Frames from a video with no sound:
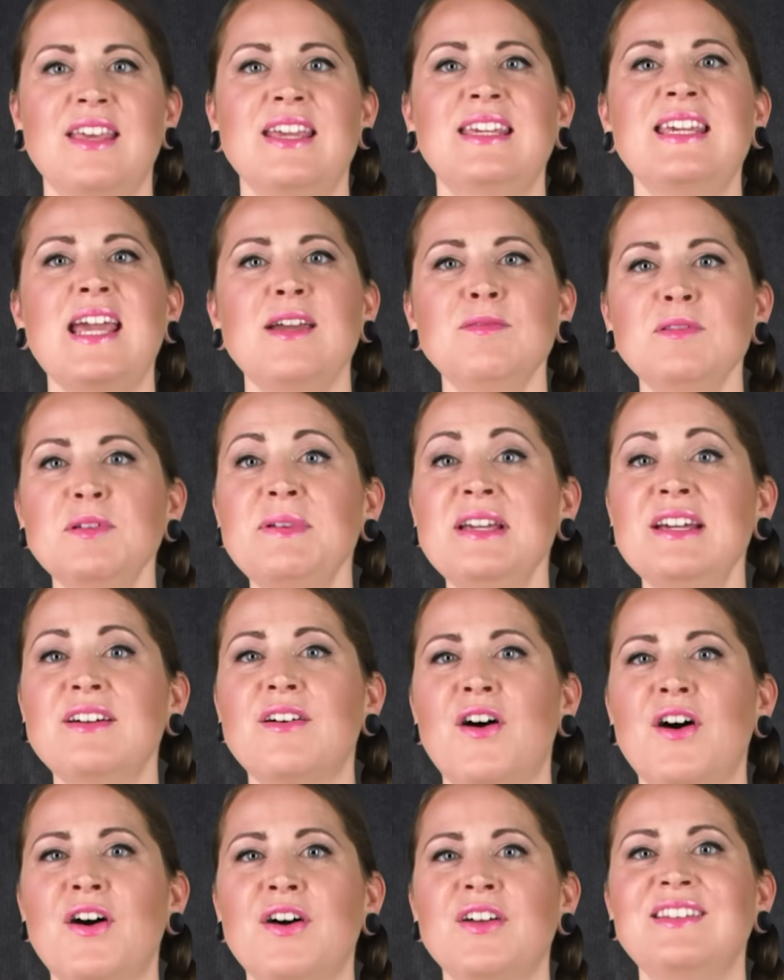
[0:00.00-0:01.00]
They came to be
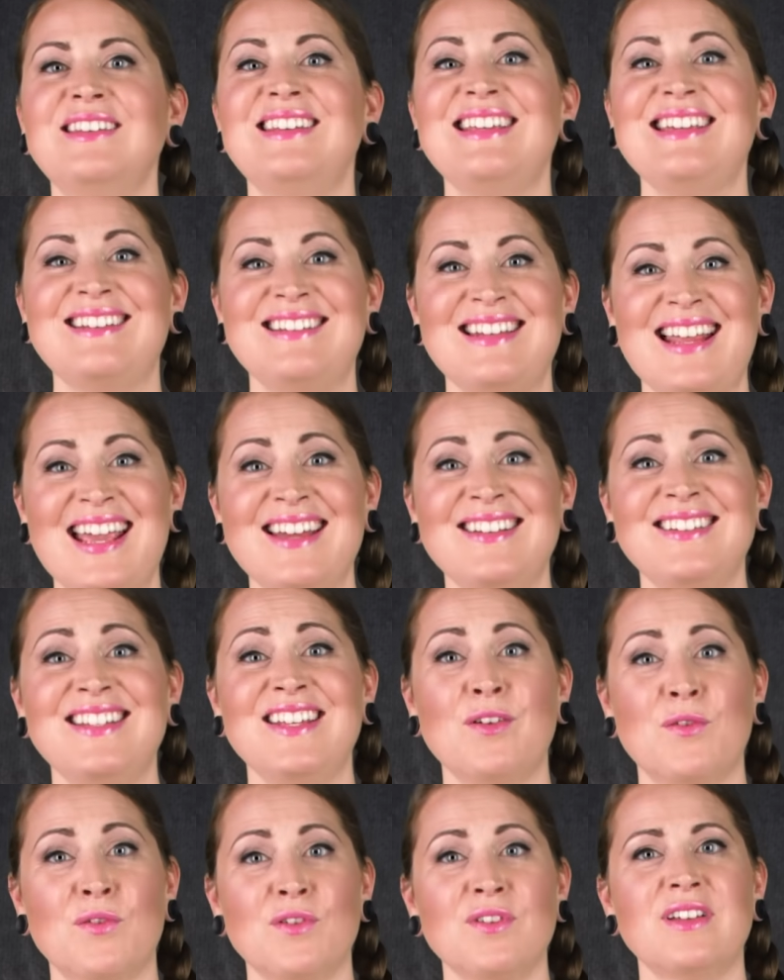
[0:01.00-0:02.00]
called the
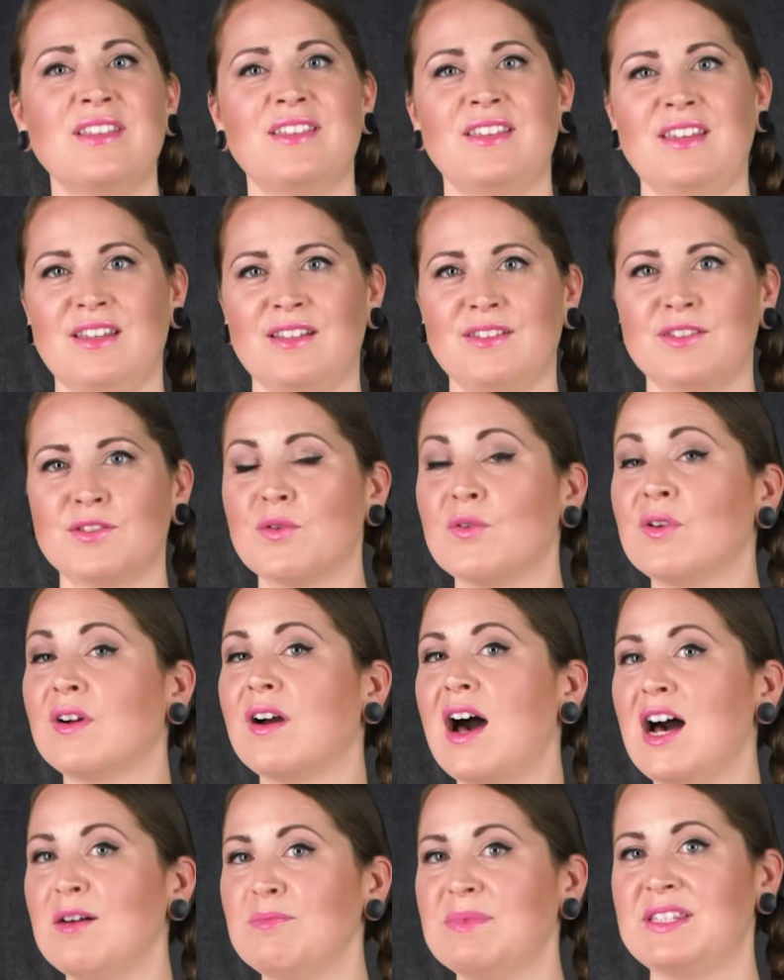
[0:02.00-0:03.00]
Enantiornithines, or
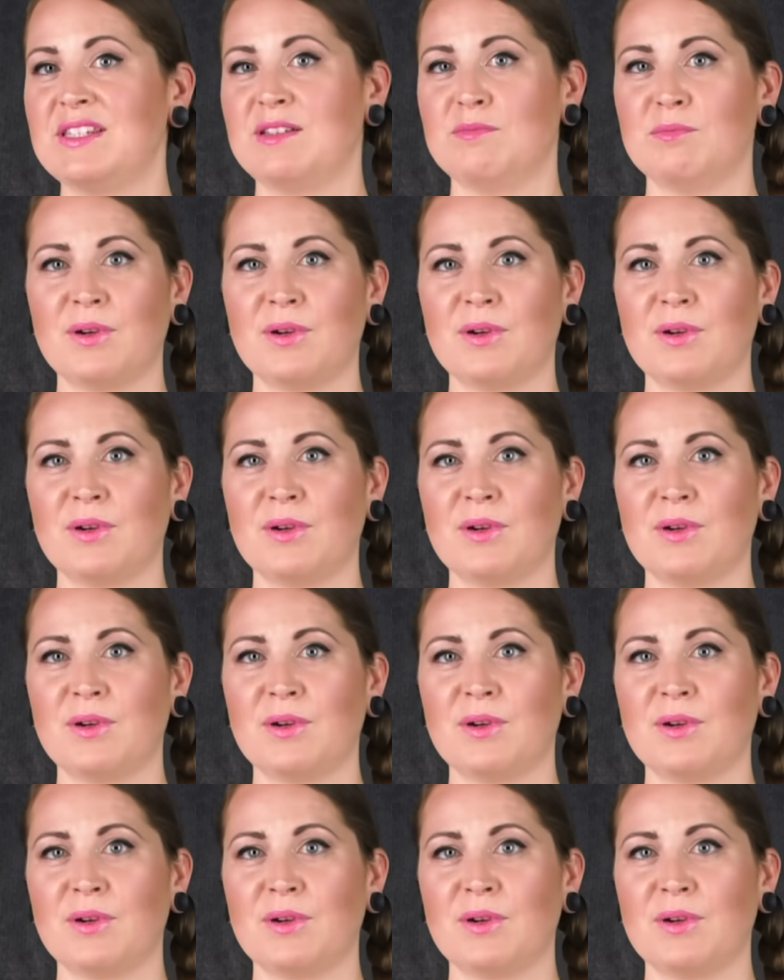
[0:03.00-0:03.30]
opposite